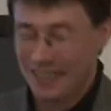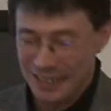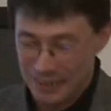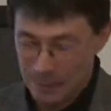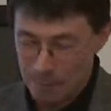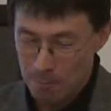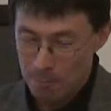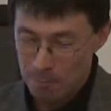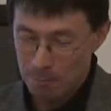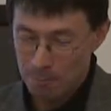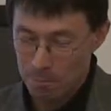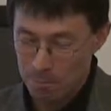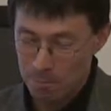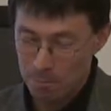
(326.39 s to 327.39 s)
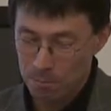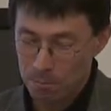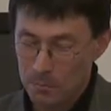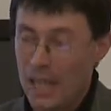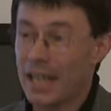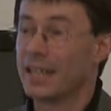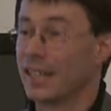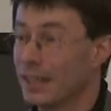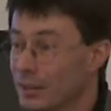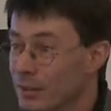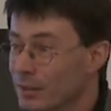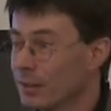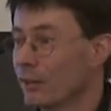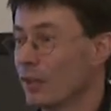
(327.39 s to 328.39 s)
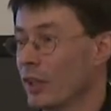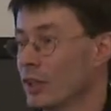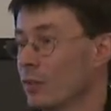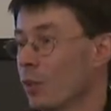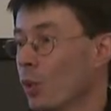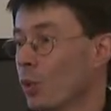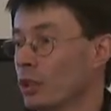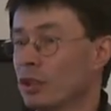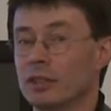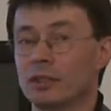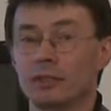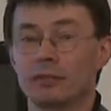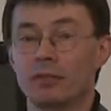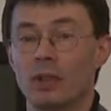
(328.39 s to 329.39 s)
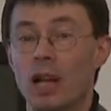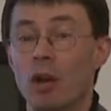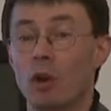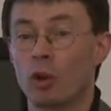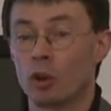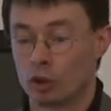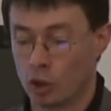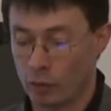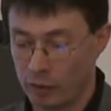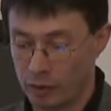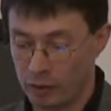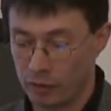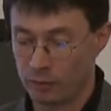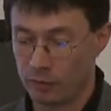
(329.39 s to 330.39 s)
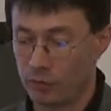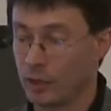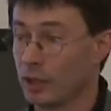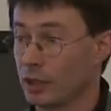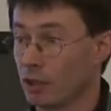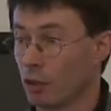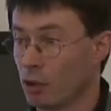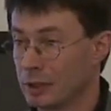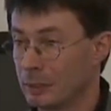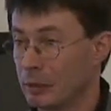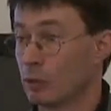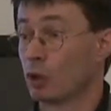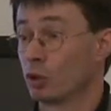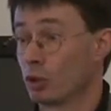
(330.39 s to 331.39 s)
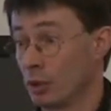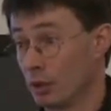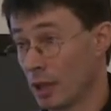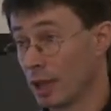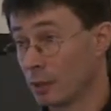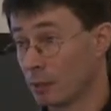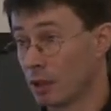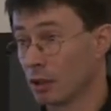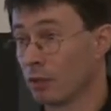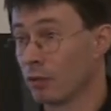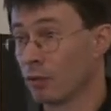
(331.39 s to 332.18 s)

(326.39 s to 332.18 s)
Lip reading: And again, the question was, how conservative is the concept? This was the last part